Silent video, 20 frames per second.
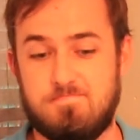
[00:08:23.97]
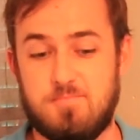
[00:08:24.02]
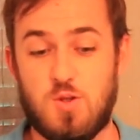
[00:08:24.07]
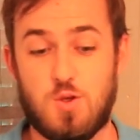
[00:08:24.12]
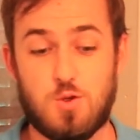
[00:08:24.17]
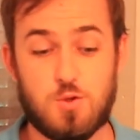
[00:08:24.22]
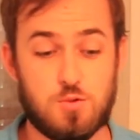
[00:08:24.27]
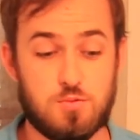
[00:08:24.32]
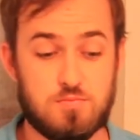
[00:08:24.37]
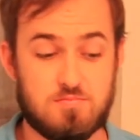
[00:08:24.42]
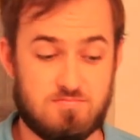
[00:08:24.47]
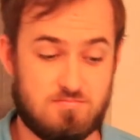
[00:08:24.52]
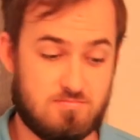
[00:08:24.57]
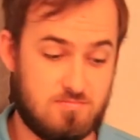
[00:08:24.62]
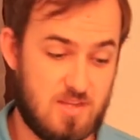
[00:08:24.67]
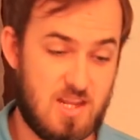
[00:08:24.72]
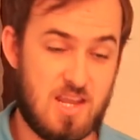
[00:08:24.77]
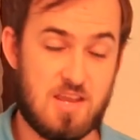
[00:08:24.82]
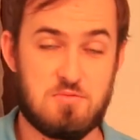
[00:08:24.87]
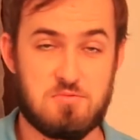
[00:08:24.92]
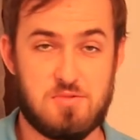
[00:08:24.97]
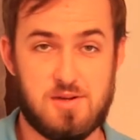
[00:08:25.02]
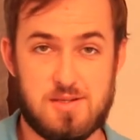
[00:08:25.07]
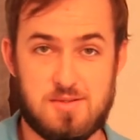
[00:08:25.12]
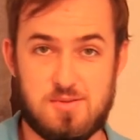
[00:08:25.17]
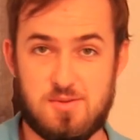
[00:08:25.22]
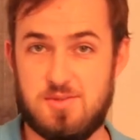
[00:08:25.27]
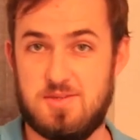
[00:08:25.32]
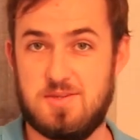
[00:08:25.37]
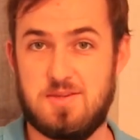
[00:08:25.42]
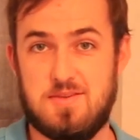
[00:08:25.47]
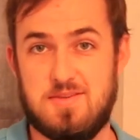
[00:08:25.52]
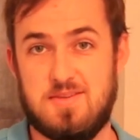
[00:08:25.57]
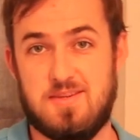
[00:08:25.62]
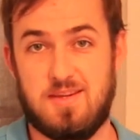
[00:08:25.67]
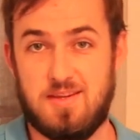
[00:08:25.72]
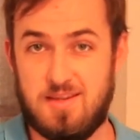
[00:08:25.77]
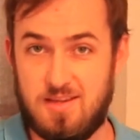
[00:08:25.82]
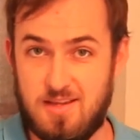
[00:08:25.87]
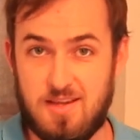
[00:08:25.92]
You get
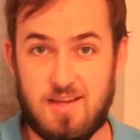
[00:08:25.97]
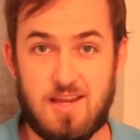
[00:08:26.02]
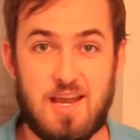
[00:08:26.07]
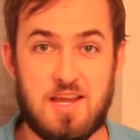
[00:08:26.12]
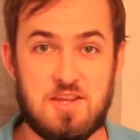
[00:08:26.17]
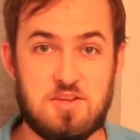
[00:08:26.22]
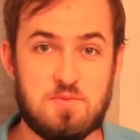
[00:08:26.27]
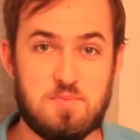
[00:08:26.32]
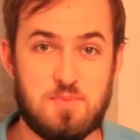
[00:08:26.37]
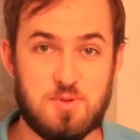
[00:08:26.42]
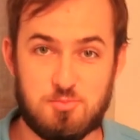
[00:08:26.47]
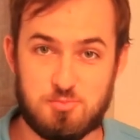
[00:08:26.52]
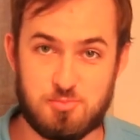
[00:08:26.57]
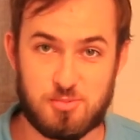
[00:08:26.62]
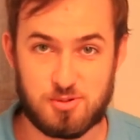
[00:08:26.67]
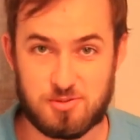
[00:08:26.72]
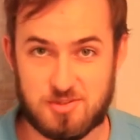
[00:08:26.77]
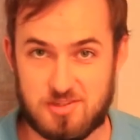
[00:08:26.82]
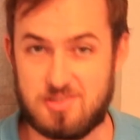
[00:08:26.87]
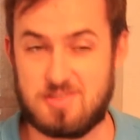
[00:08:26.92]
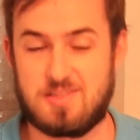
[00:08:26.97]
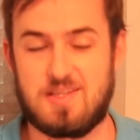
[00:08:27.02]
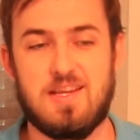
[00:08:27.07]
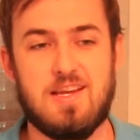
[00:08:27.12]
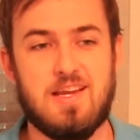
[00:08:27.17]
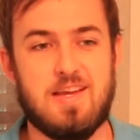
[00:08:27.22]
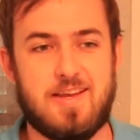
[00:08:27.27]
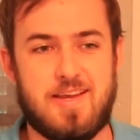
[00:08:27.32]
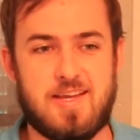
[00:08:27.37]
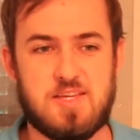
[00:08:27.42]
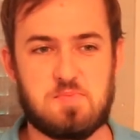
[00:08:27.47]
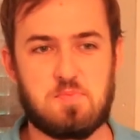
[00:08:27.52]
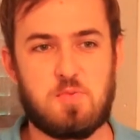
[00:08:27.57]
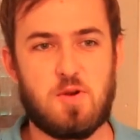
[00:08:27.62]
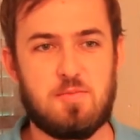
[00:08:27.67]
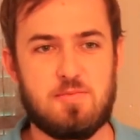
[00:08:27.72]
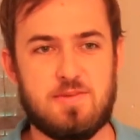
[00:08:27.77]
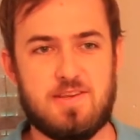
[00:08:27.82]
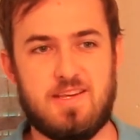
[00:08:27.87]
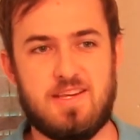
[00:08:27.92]
resources and you build buildings. It's
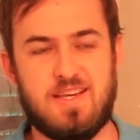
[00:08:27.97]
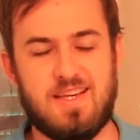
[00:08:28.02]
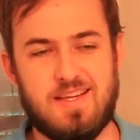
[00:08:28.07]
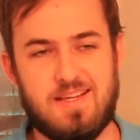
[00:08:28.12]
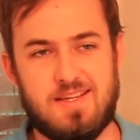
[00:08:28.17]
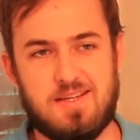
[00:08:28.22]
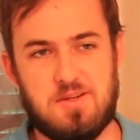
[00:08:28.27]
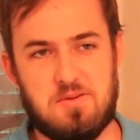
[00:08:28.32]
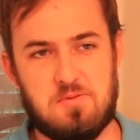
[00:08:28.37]
probably